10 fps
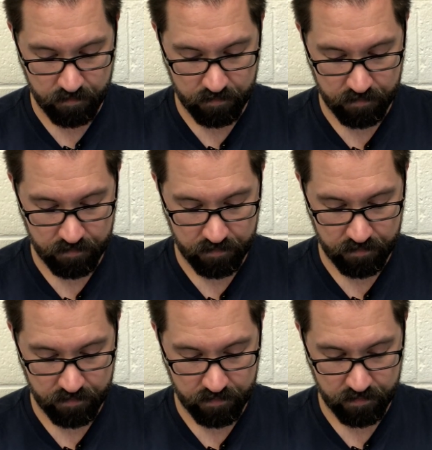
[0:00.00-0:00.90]

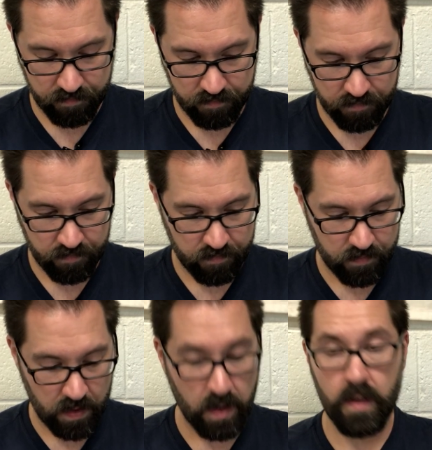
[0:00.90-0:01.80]

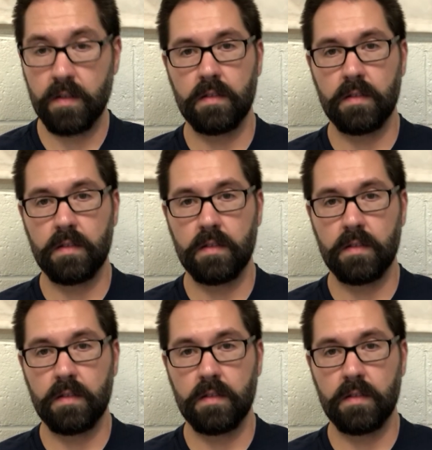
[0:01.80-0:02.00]
[no speech]